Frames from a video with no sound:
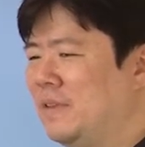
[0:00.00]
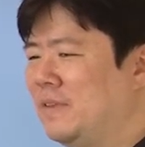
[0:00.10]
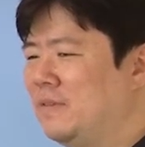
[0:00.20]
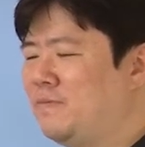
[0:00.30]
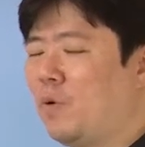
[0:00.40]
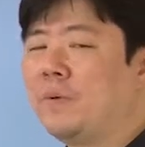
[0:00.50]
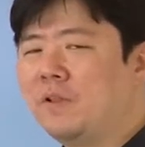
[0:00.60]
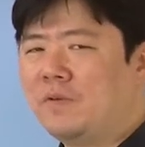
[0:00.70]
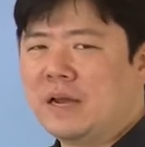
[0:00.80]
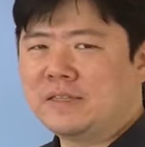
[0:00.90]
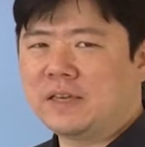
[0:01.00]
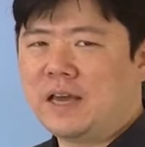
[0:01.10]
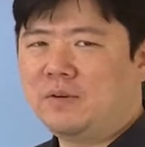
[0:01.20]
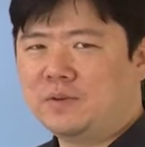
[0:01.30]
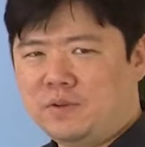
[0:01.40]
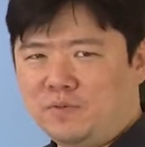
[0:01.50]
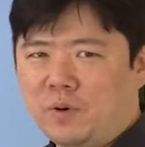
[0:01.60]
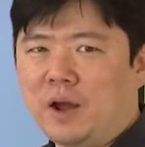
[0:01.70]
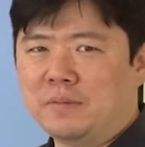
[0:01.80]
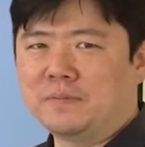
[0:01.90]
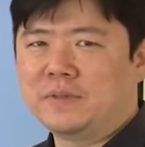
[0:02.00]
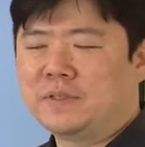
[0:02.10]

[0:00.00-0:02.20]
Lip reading: formularizing how you solve problems.